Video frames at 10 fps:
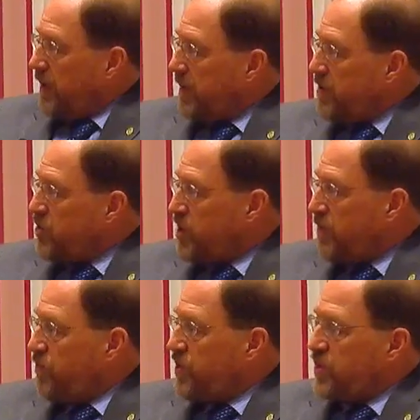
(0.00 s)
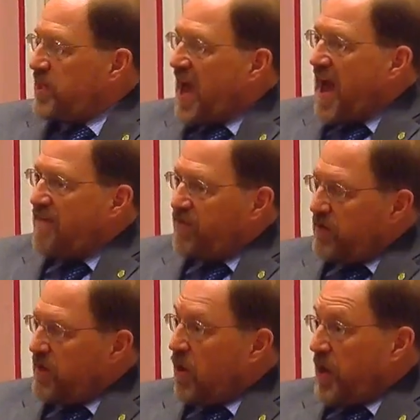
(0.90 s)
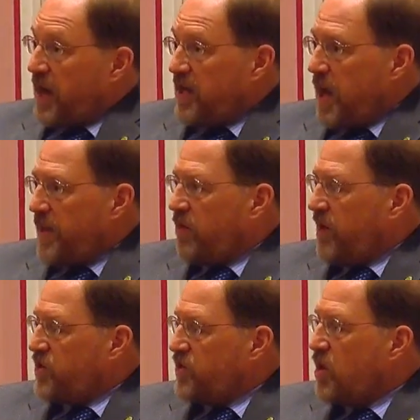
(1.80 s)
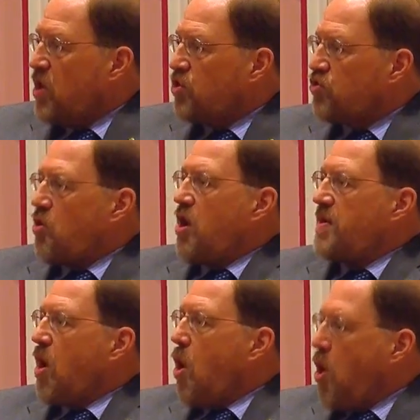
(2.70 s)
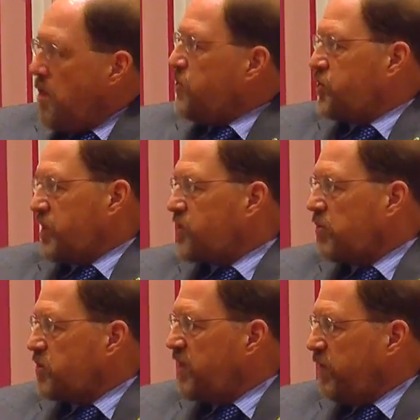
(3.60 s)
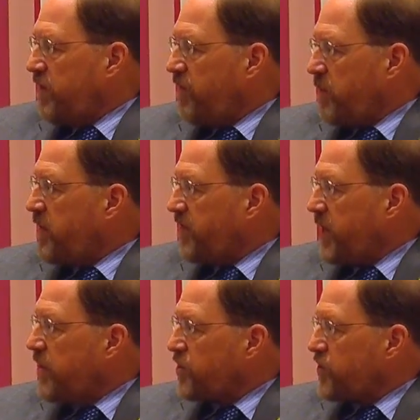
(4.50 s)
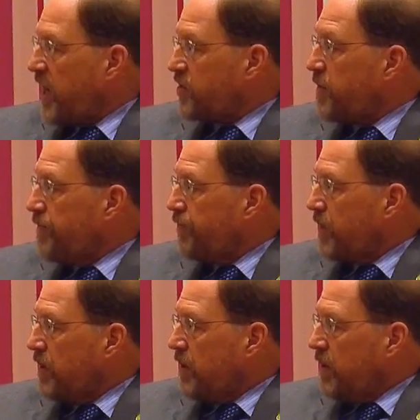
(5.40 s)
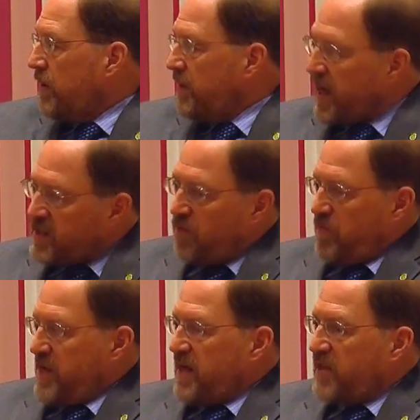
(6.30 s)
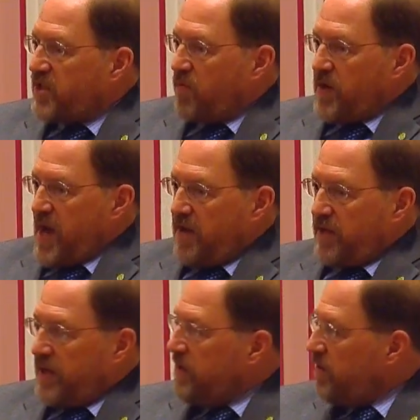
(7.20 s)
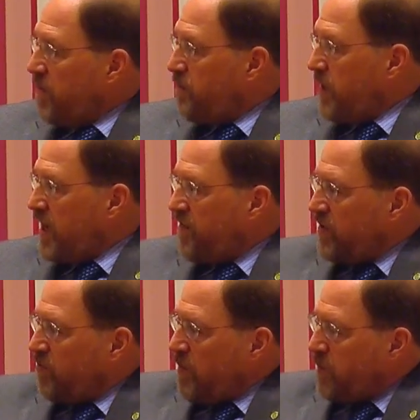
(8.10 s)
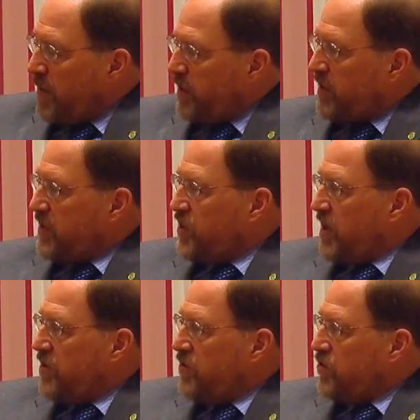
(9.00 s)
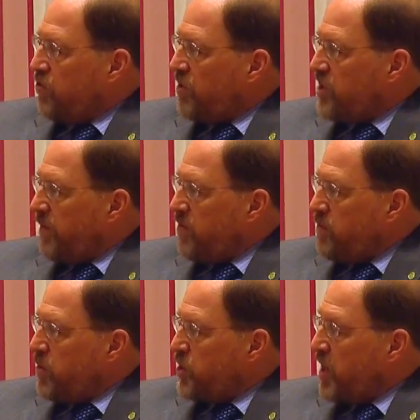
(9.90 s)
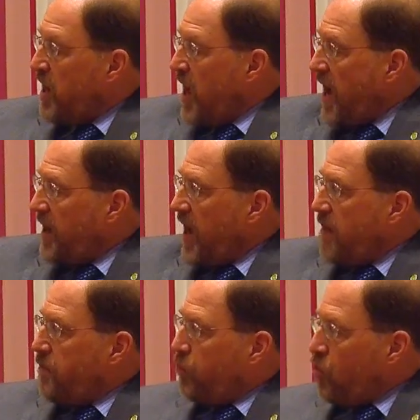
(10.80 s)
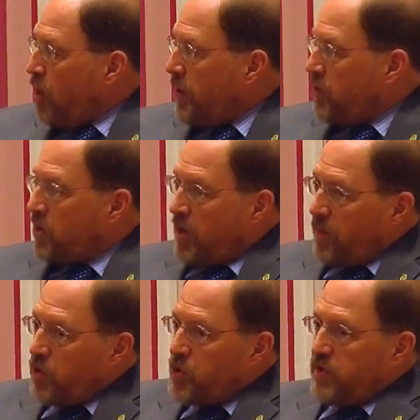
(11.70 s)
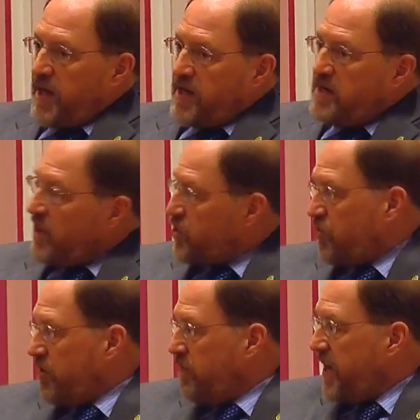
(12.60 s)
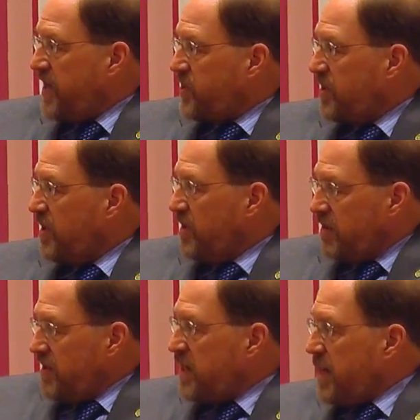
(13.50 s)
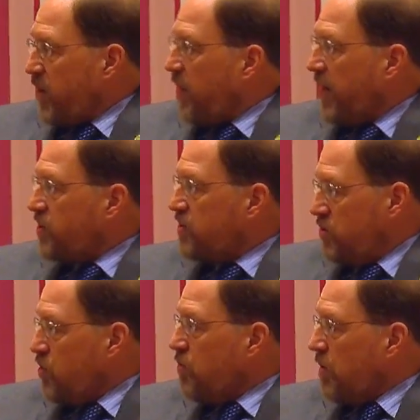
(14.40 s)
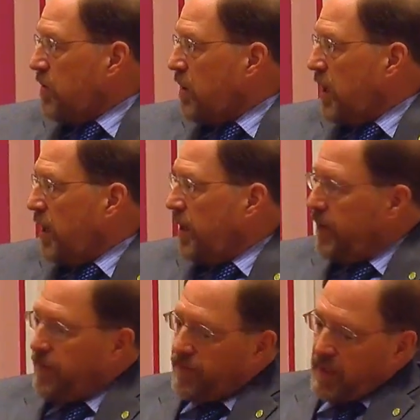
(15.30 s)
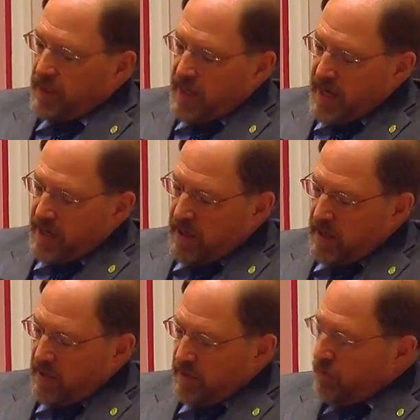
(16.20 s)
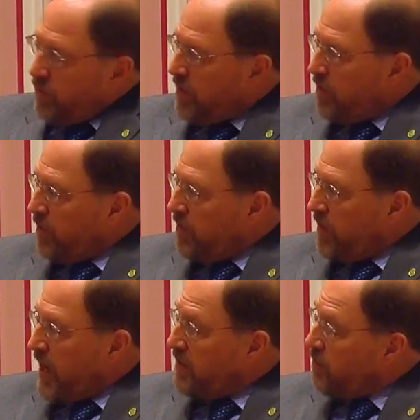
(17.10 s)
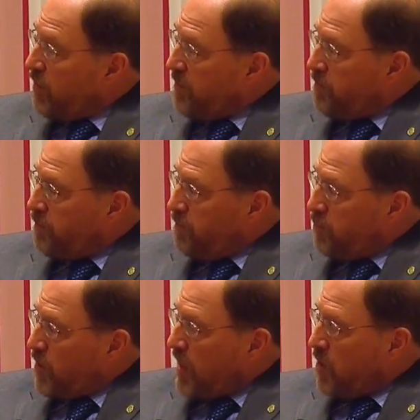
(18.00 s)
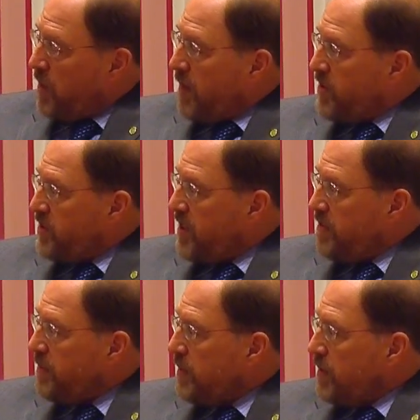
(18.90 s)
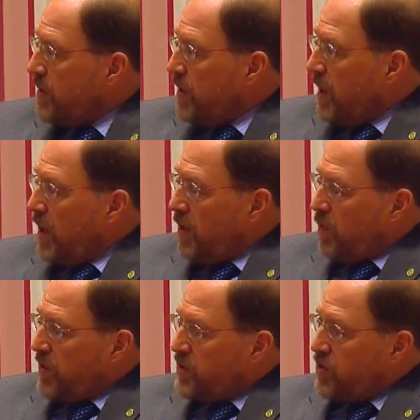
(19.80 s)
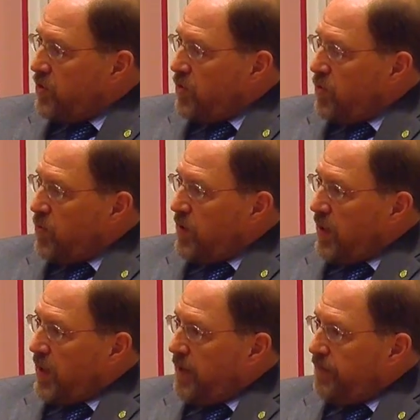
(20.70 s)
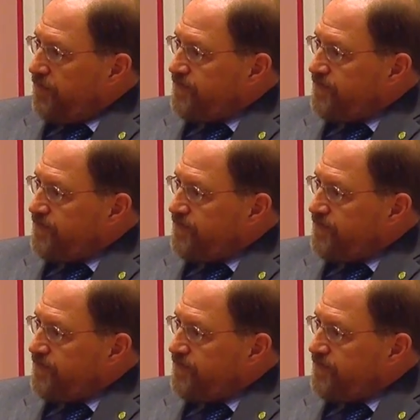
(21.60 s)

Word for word: a leadership which is heavily, on economic questions, drawn almost exclusively from the financial sector. And that's the, re that's the reality. The re even the Republicans under George W. Bush had a broader commercial and industrial base than the Democrats do. Uh, they are, we, and what Barack Obama did uh, was to uh,